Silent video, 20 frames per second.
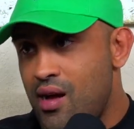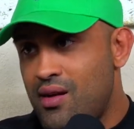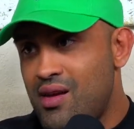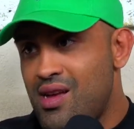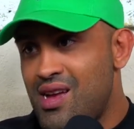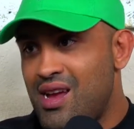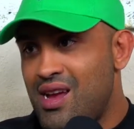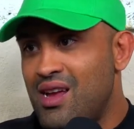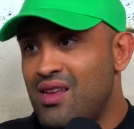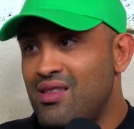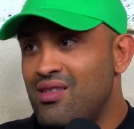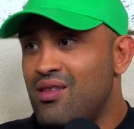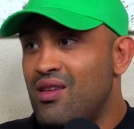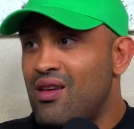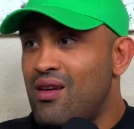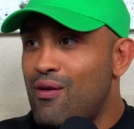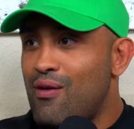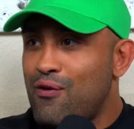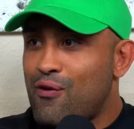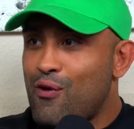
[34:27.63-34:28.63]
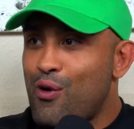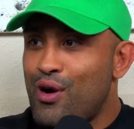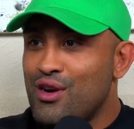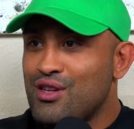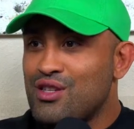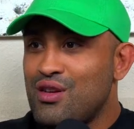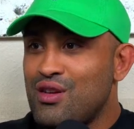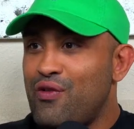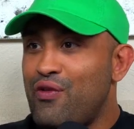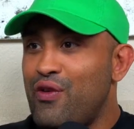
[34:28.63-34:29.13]
And of course,
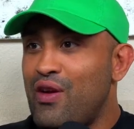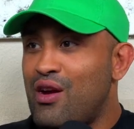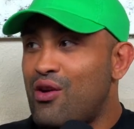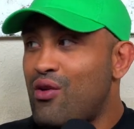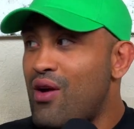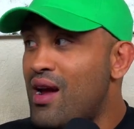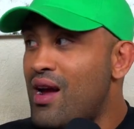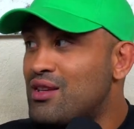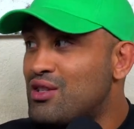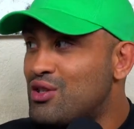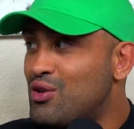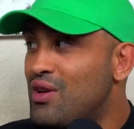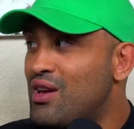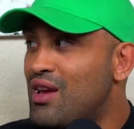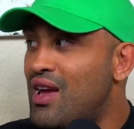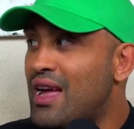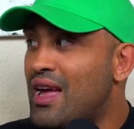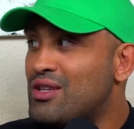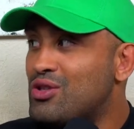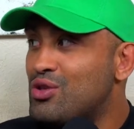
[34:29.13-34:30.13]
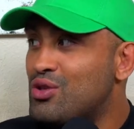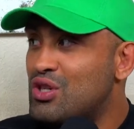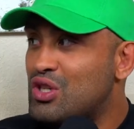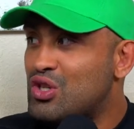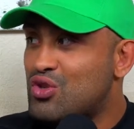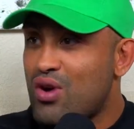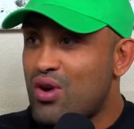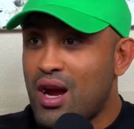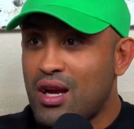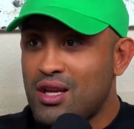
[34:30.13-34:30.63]
if he cracks you, he gets you
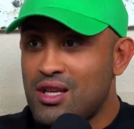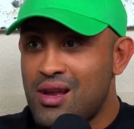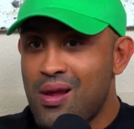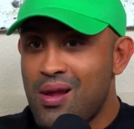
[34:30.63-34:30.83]
distracted.